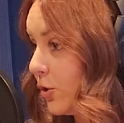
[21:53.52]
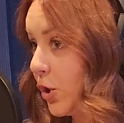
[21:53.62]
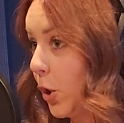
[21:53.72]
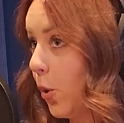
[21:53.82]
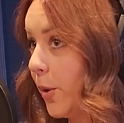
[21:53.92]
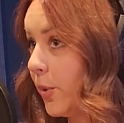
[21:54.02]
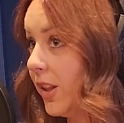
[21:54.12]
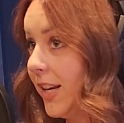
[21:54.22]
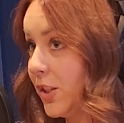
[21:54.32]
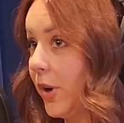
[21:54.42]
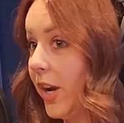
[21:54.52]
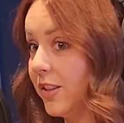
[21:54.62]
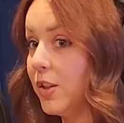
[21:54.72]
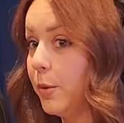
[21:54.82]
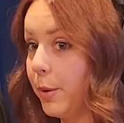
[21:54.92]
So I realized, okay,
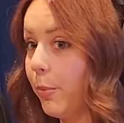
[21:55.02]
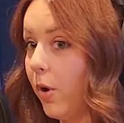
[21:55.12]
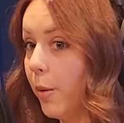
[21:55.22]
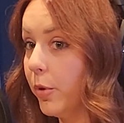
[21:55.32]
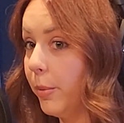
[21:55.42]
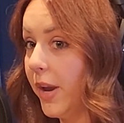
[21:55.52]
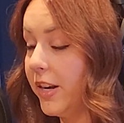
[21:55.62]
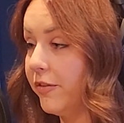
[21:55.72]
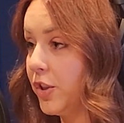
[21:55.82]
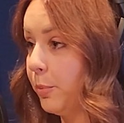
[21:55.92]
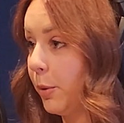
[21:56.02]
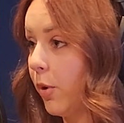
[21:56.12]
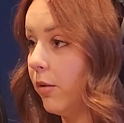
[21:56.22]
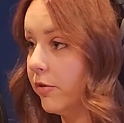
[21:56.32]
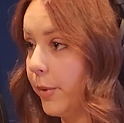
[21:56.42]
this is a big problem. And if it's a big
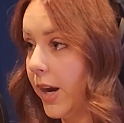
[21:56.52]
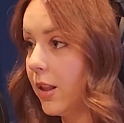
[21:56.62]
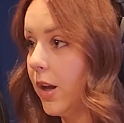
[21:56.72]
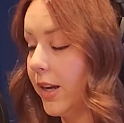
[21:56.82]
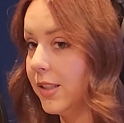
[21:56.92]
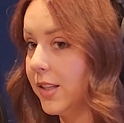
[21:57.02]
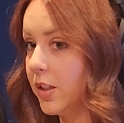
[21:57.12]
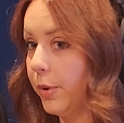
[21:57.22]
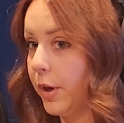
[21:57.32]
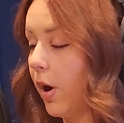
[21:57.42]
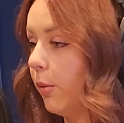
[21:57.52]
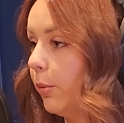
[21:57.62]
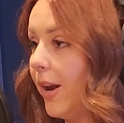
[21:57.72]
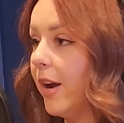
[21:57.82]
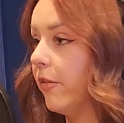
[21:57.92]
problem for my clients, it's a big problem